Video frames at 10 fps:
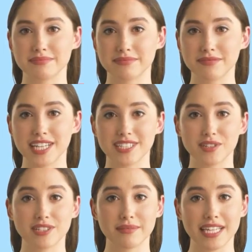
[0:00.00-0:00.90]

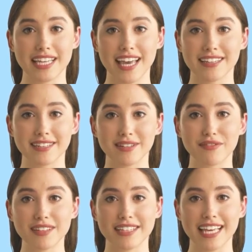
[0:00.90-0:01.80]
VNNOX Media is a
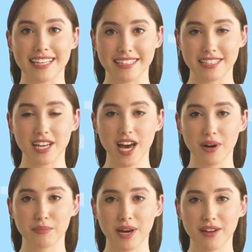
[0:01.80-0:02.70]
sophisticated
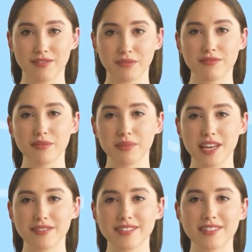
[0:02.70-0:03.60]
cloud platform from
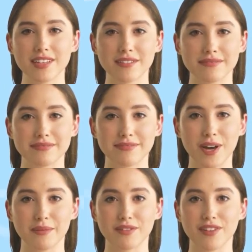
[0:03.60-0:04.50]
NovaStar
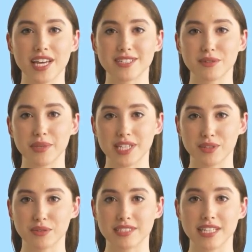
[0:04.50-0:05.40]
that provides remote
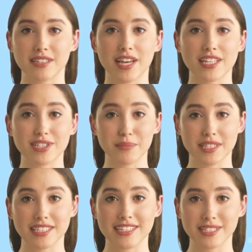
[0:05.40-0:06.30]
content
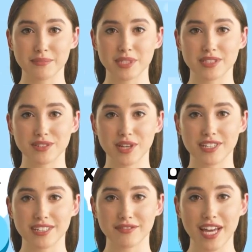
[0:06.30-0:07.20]
management and
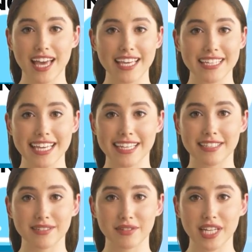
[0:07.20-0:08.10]
administration of LED
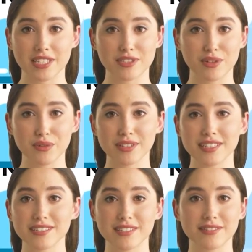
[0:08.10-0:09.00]
display control
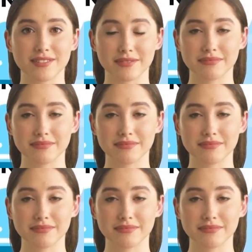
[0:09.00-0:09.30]
systems.